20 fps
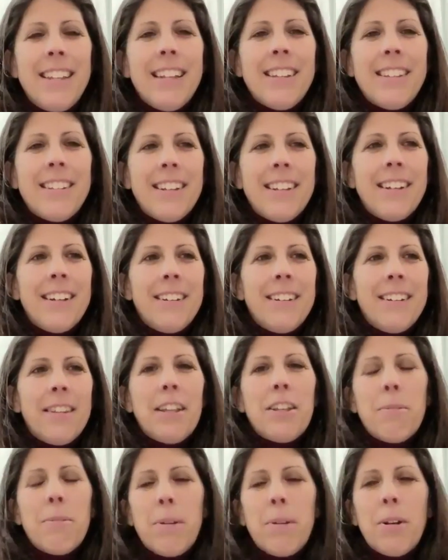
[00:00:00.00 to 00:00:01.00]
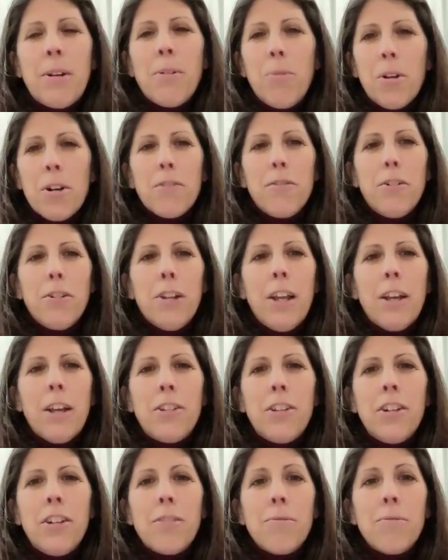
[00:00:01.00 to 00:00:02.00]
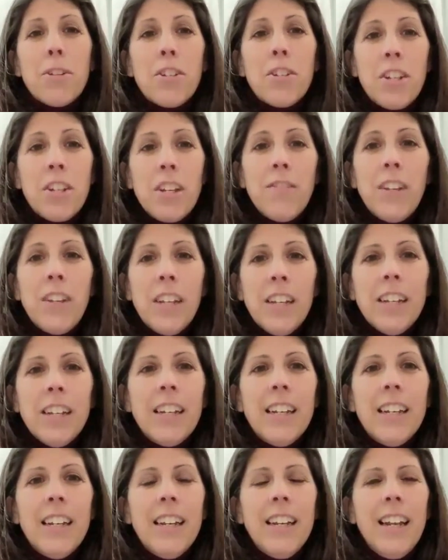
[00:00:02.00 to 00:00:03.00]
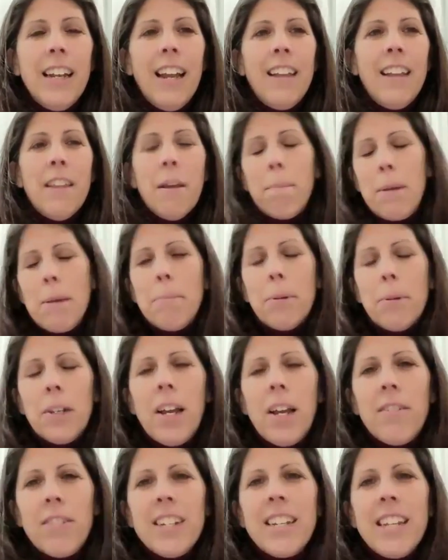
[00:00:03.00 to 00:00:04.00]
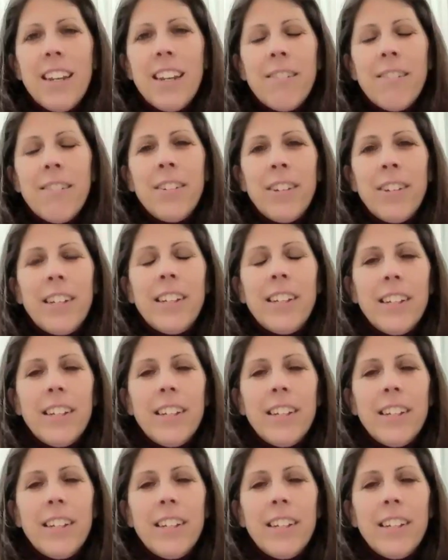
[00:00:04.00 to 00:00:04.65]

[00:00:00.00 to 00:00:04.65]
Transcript: That's been a wonderful lesson in receiving, and that people love to give.